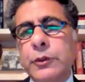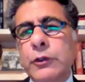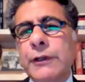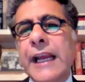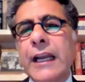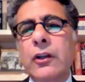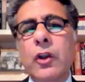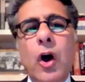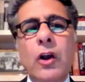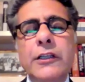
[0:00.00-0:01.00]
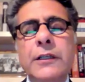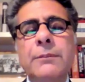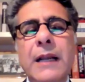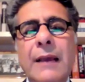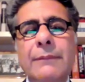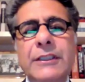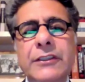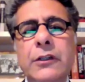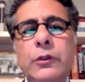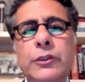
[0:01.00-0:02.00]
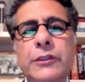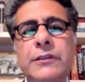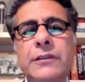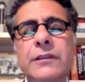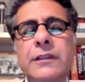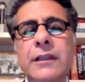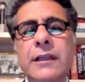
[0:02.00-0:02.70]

to create long-term climate solutions,